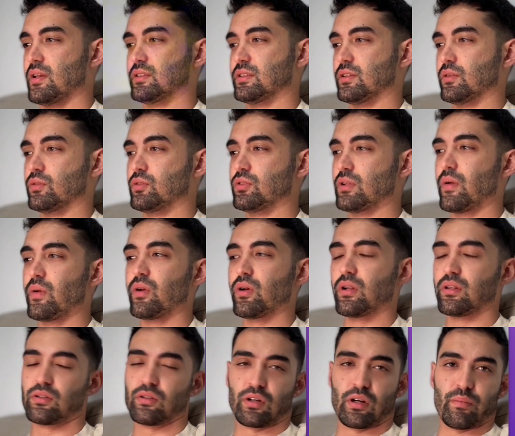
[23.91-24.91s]
So today we're
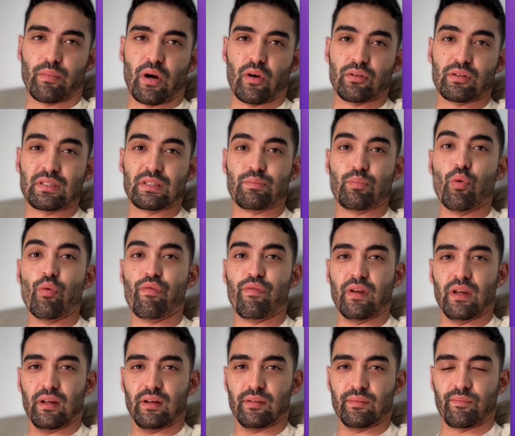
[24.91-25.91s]
gonna talk about
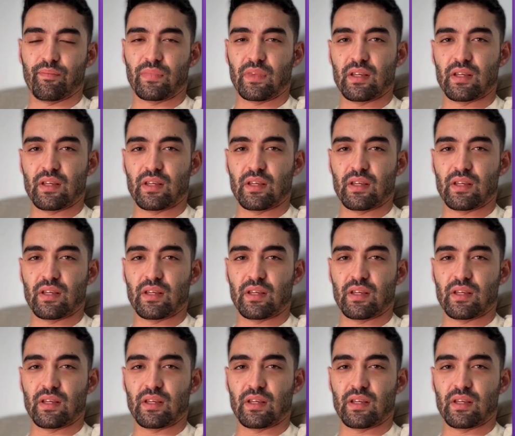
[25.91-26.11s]
spoofing.